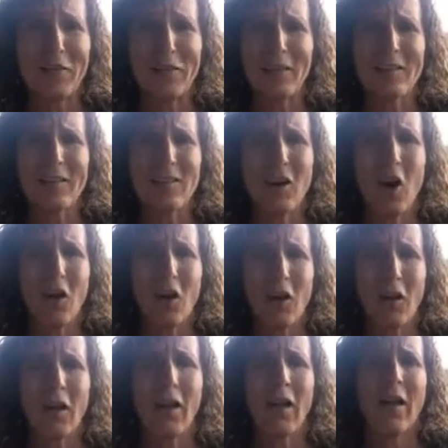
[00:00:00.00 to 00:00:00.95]
of us
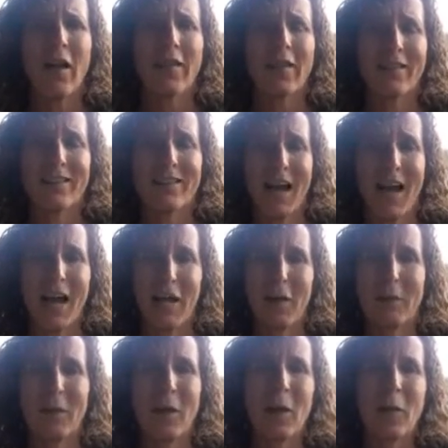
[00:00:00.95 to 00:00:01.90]
all the
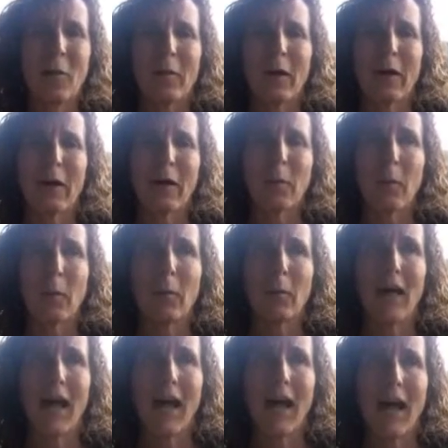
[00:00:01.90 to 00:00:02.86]
time, where
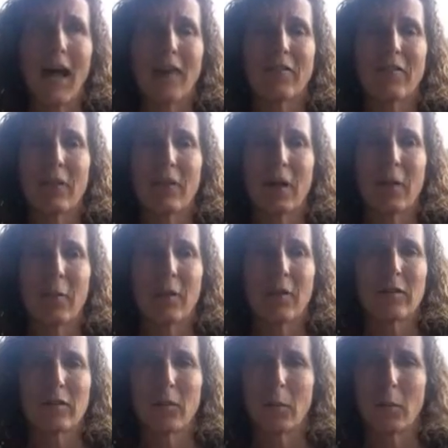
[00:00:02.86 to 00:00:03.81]
we have
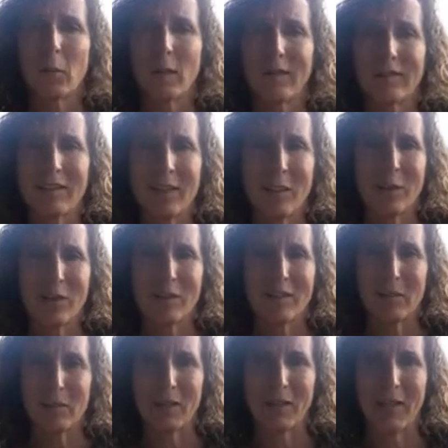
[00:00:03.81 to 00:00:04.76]
some wisdom or
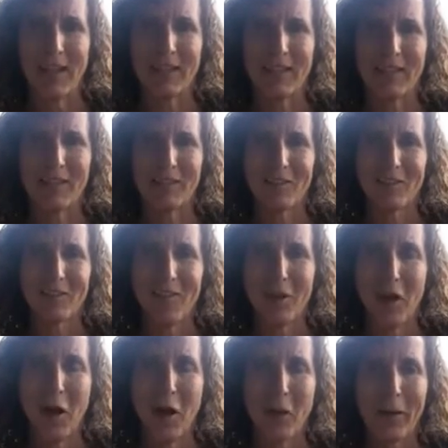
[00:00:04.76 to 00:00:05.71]
some guidance or a
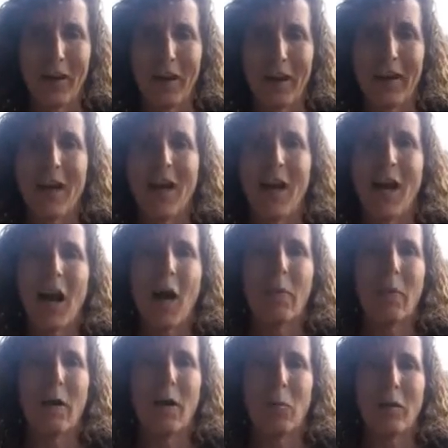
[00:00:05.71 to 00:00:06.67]
knowing
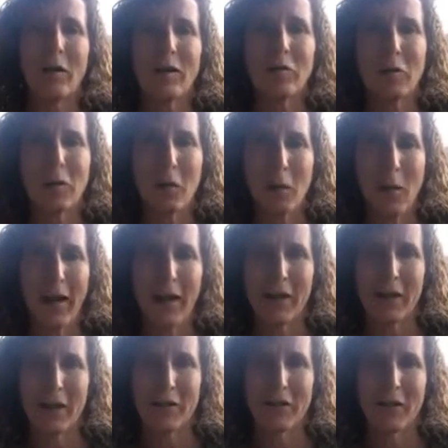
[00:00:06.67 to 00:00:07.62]
about what's
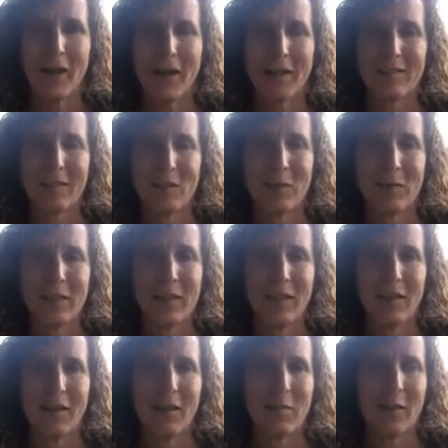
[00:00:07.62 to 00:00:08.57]
required for us to be
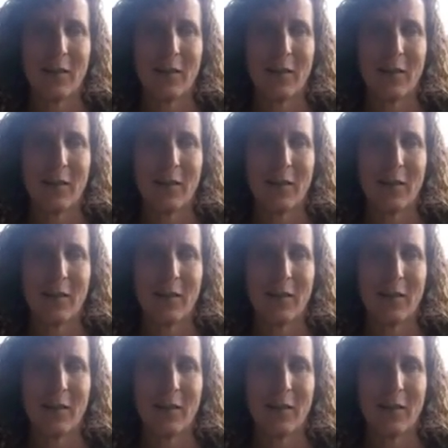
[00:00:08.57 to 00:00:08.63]
in our